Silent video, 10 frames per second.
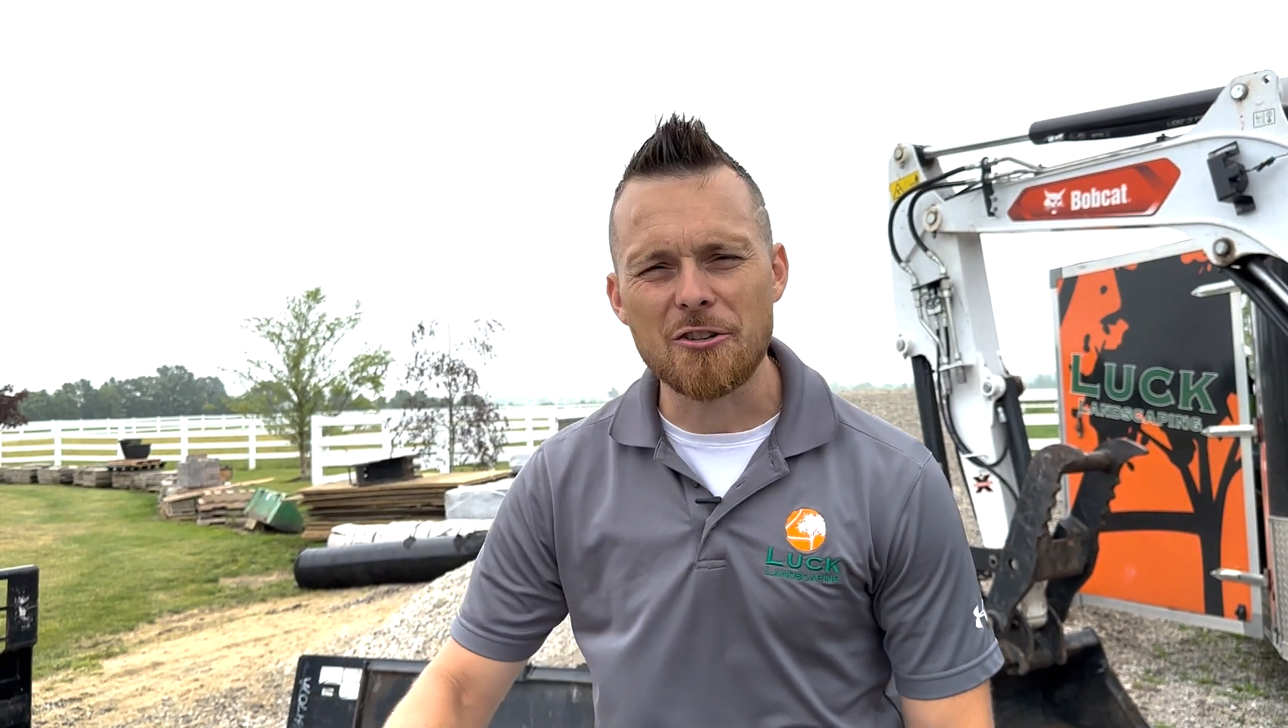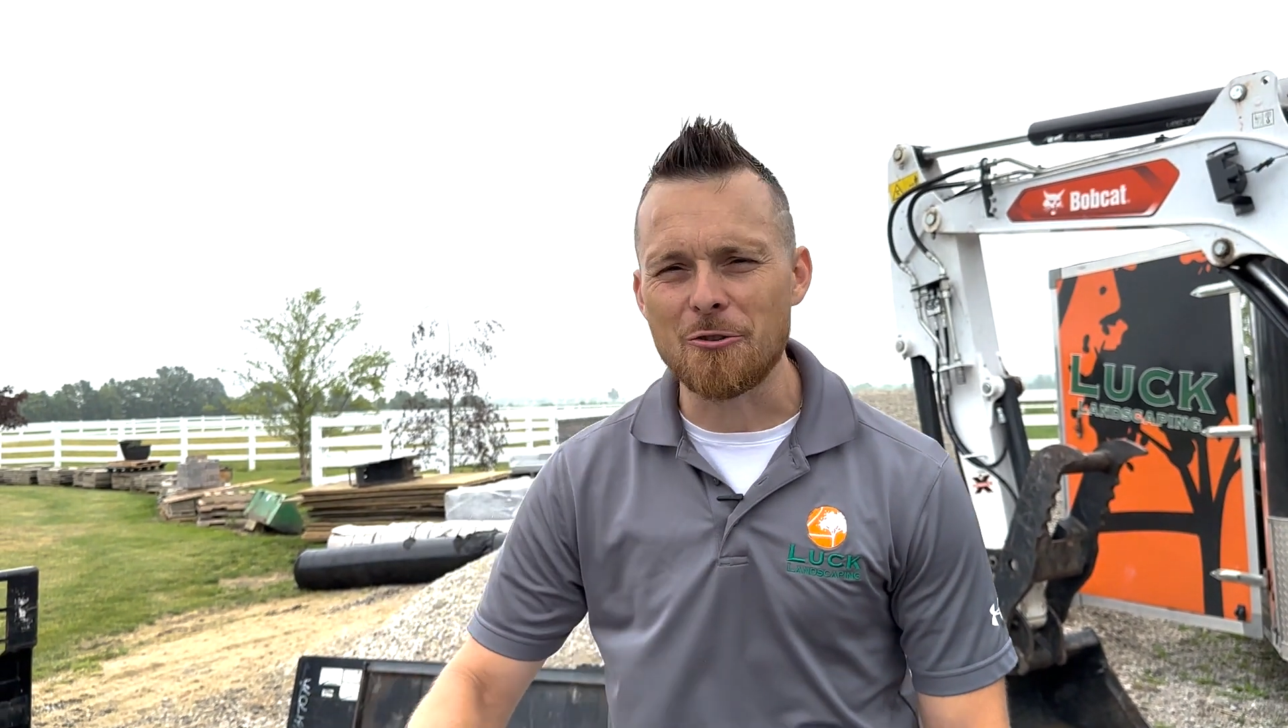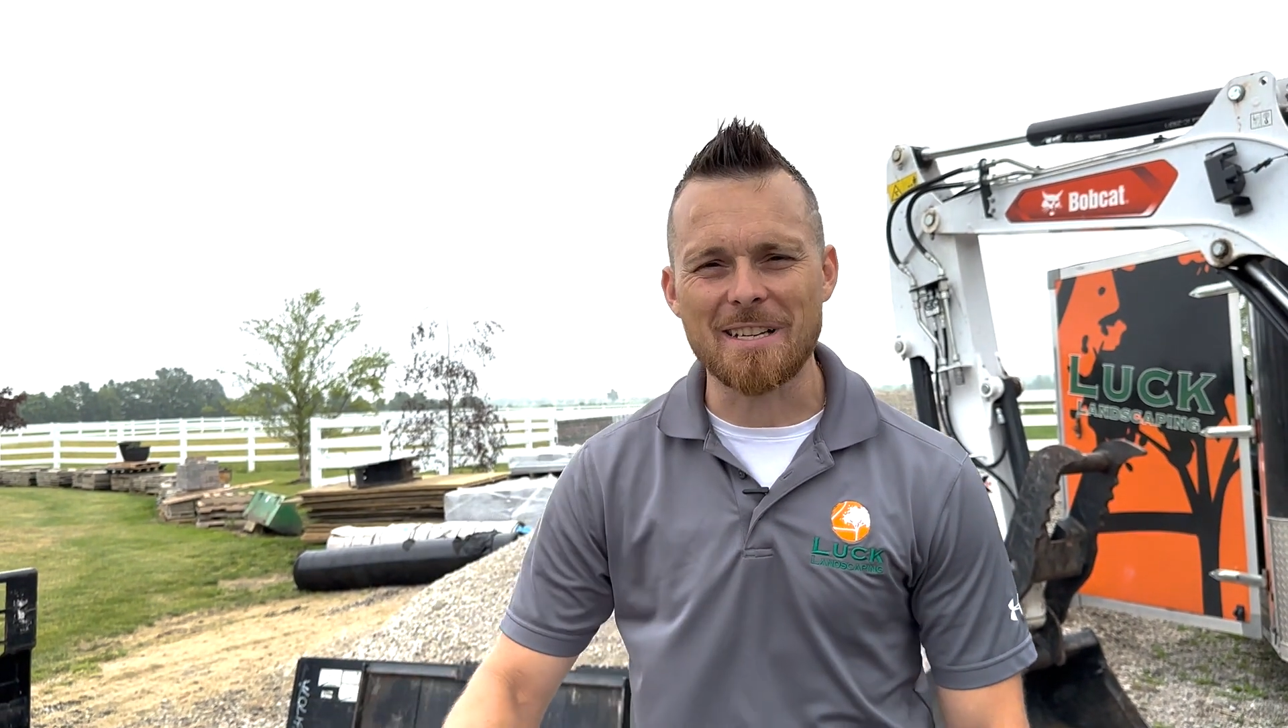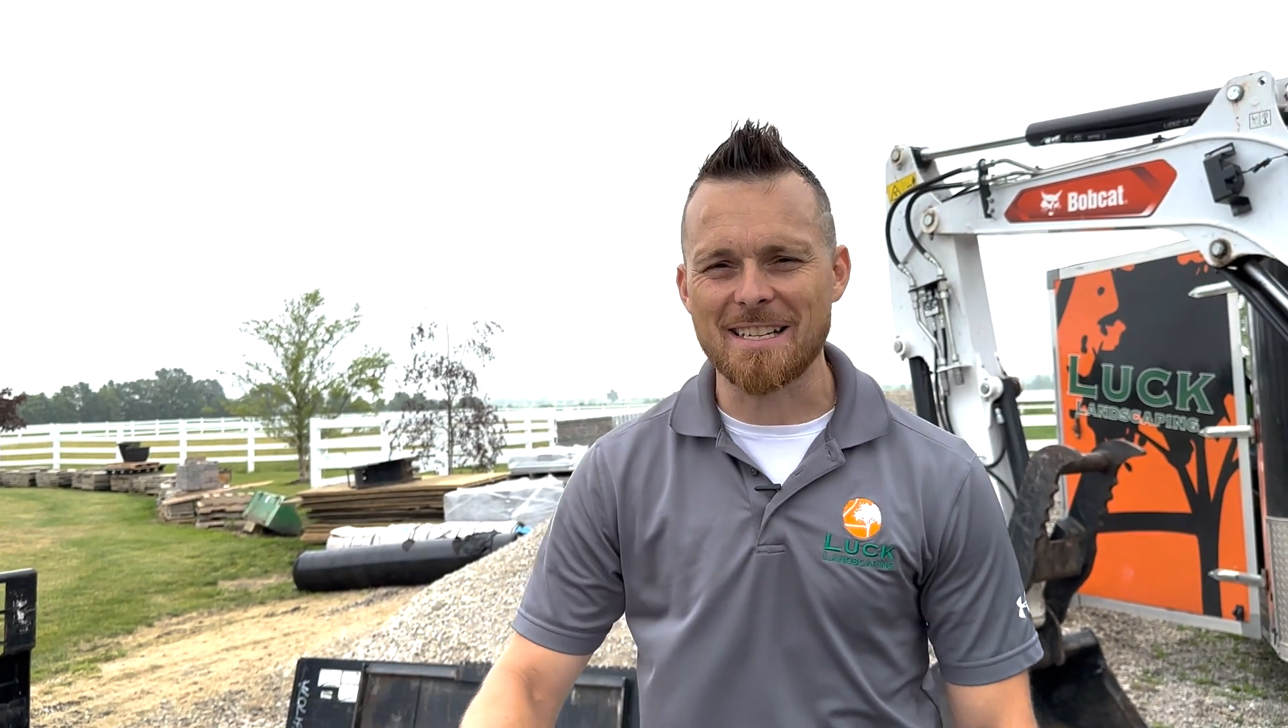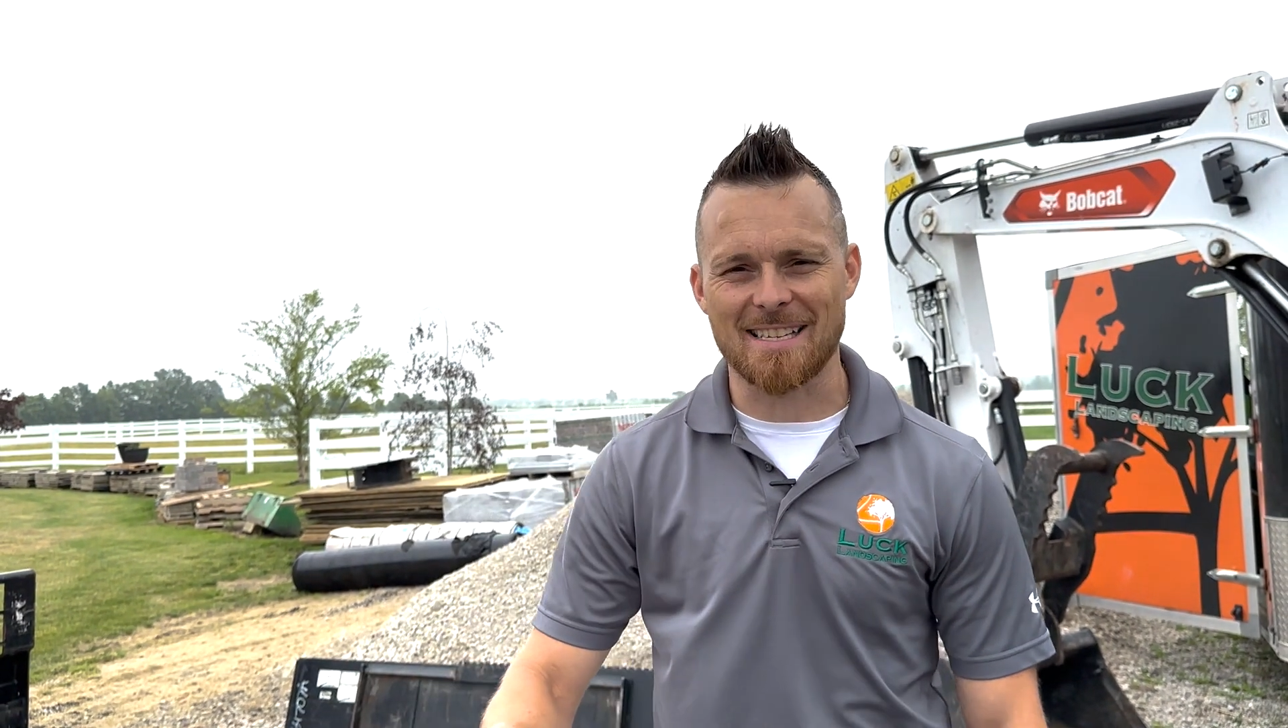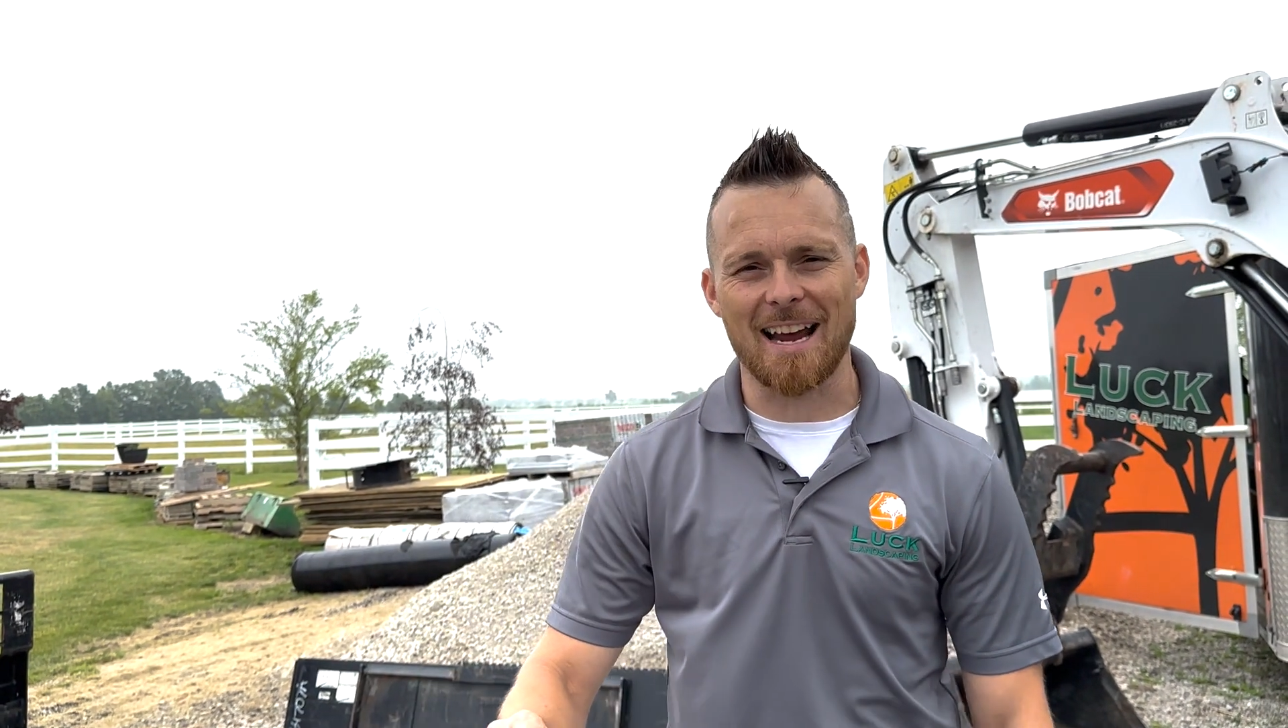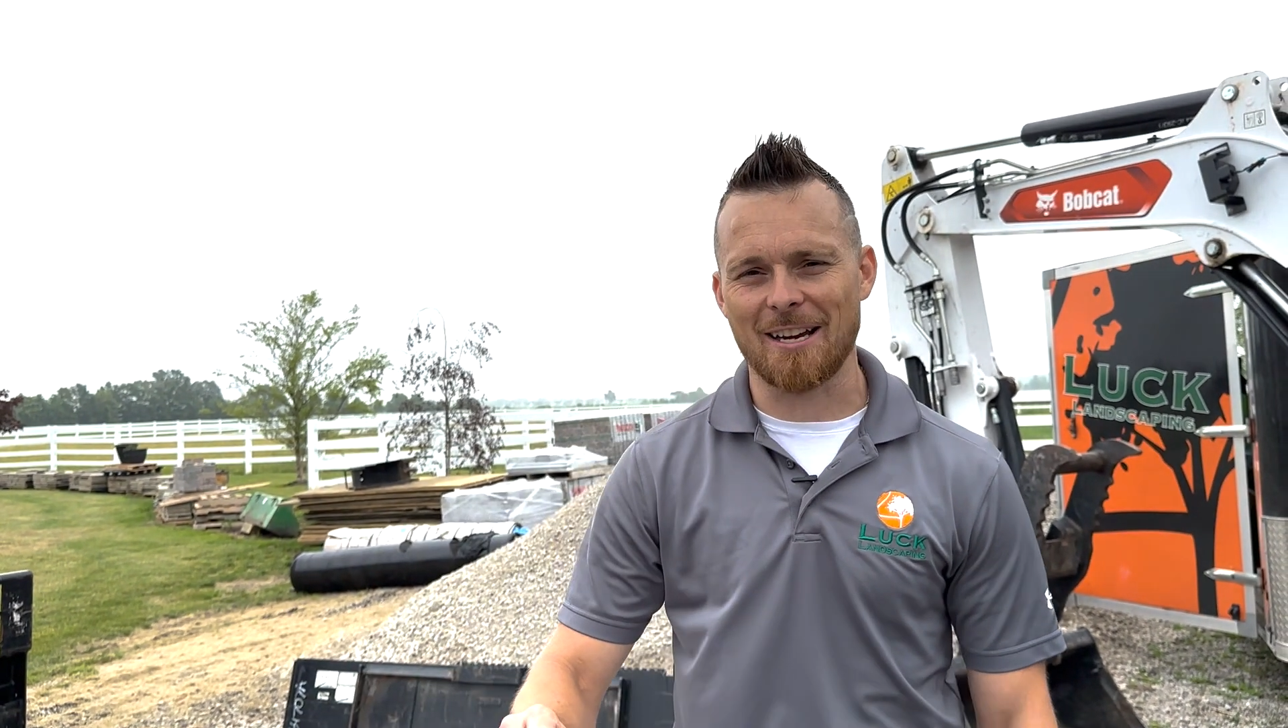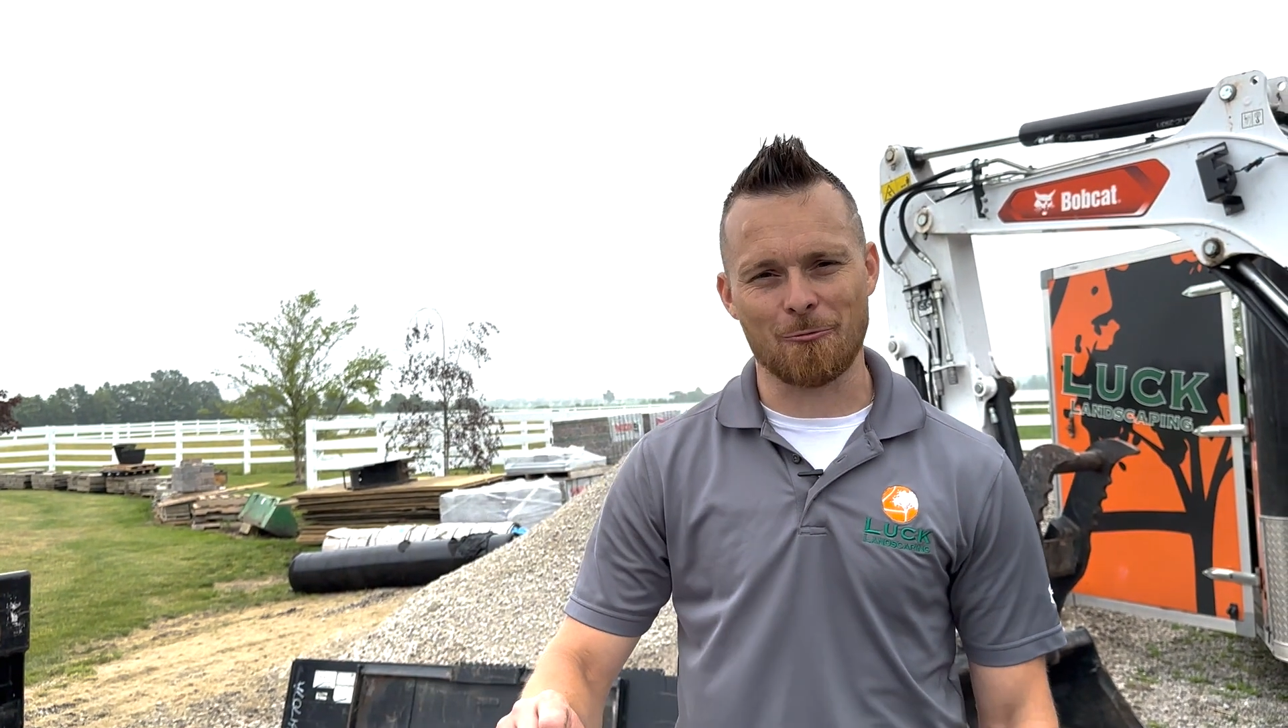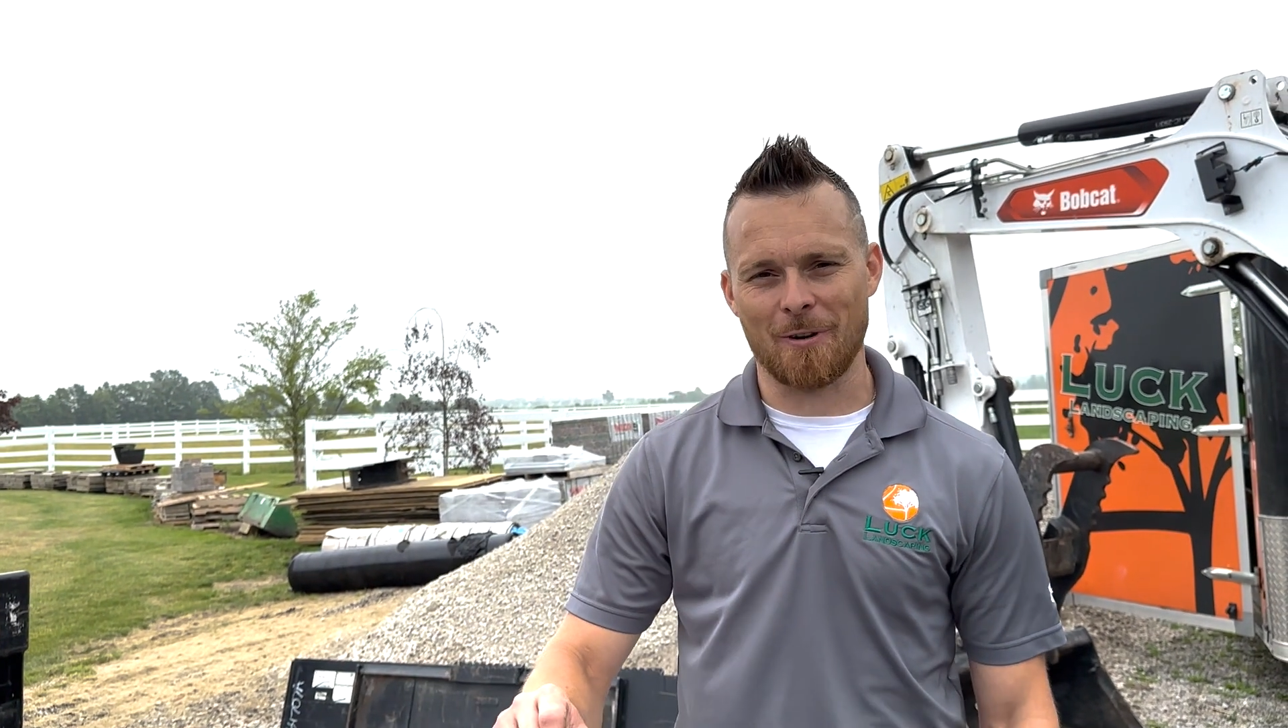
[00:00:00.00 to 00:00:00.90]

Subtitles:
new design